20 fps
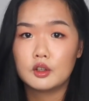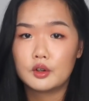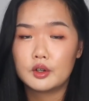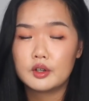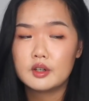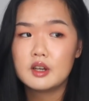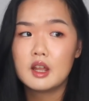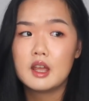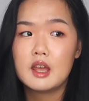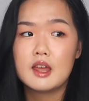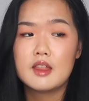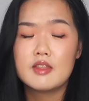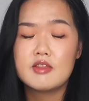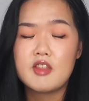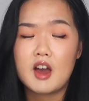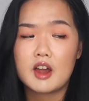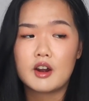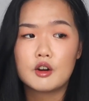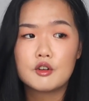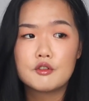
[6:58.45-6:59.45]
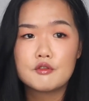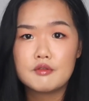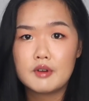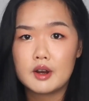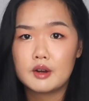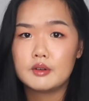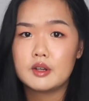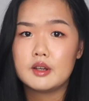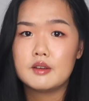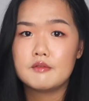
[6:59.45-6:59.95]
learn that are
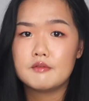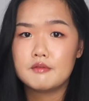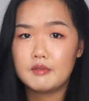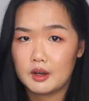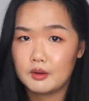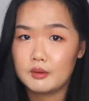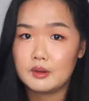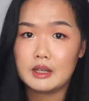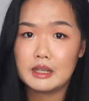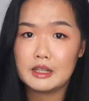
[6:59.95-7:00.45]
very, very